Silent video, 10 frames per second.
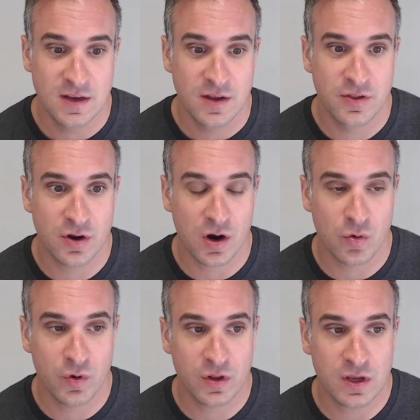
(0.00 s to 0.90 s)
there are
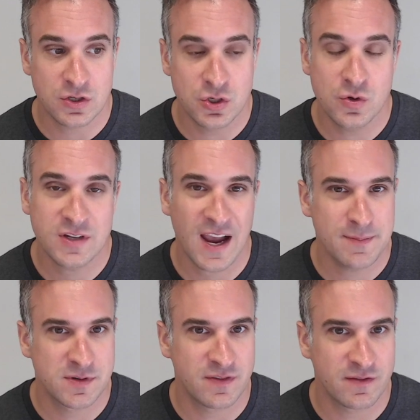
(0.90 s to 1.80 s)
really two
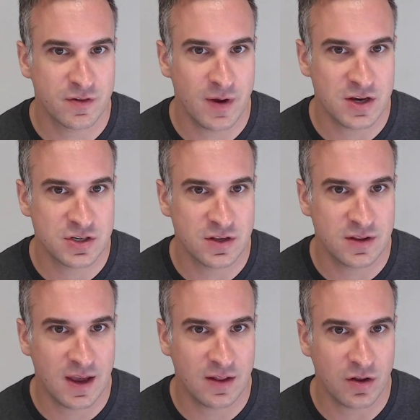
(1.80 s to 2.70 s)
types of information
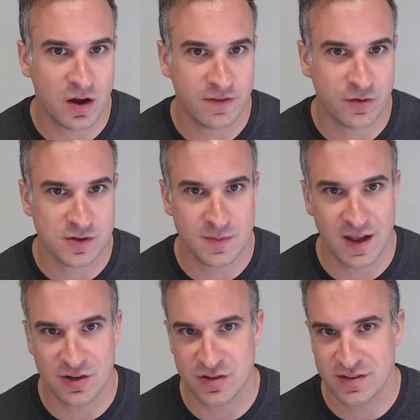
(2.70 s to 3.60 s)
that law enforcement
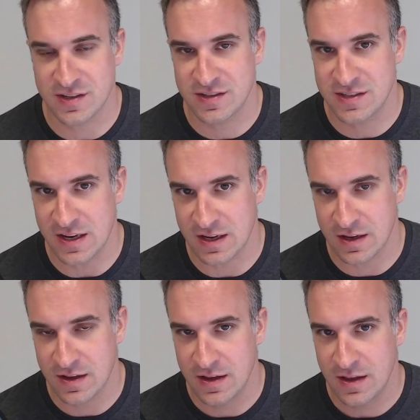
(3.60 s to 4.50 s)
agencies seek.